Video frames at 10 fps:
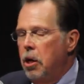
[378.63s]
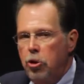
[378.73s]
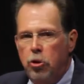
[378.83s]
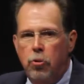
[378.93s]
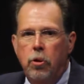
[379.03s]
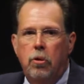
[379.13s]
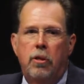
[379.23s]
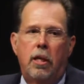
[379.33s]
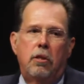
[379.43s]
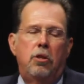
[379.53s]
It is
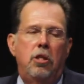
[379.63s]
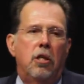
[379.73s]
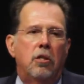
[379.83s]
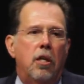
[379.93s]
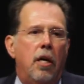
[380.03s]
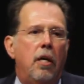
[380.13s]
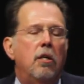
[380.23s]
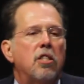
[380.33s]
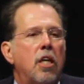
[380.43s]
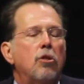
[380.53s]
true that the
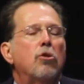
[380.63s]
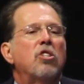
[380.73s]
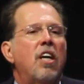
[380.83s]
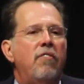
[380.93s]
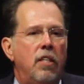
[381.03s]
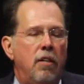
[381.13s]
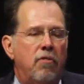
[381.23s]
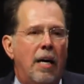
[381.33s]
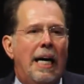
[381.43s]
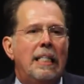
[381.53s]
GSA Schedule 70
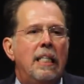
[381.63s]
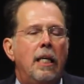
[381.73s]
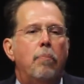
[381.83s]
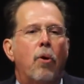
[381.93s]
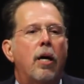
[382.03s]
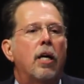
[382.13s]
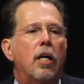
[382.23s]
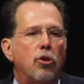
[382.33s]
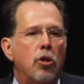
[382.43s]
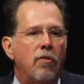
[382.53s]
for IT
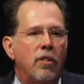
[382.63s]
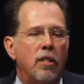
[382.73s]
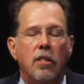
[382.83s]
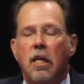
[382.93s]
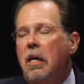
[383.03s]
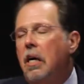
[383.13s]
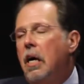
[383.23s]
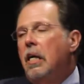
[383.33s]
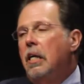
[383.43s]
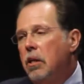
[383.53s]
product and services
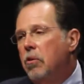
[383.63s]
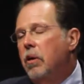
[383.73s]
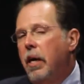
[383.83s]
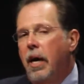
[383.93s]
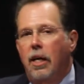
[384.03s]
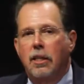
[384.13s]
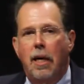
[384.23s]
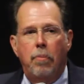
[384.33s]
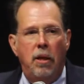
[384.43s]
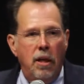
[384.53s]
literally has,
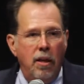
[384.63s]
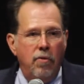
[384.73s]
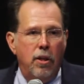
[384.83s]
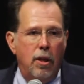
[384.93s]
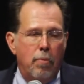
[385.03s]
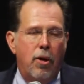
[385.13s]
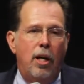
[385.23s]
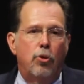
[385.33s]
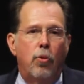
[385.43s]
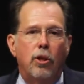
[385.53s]
I believe the number
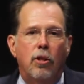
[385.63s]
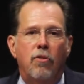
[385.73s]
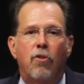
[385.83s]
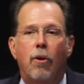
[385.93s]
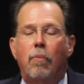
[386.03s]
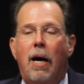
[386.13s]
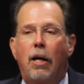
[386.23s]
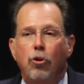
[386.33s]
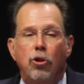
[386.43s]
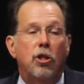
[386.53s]
has risen from,
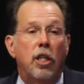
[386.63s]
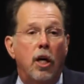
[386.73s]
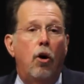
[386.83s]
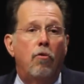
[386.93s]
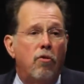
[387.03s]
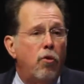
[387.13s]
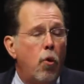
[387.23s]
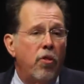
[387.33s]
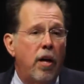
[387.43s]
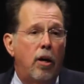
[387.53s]
I used to say over
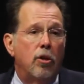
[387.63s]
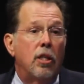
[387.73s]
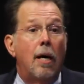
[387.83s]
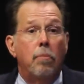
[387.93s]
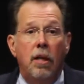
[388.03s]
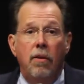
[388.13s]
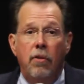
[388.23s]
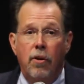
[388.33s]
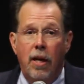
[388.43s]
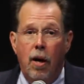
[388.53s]
4,000, I
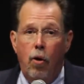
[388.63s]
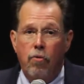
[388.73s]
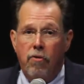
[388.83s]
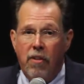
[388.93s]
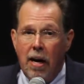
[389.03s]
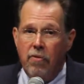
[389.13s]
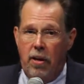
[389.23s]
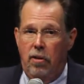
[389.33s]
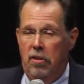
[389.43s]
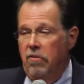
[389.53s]
believe there are now over
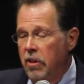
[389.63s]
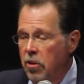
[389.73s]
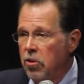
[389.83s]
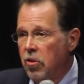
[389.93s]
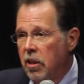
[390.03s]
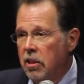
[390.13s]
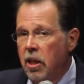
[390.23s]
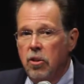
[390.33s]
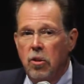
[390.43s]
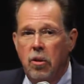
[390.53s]
5,000 vendors on that
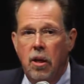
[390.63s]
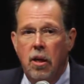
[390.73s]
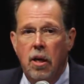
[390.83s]
schedule.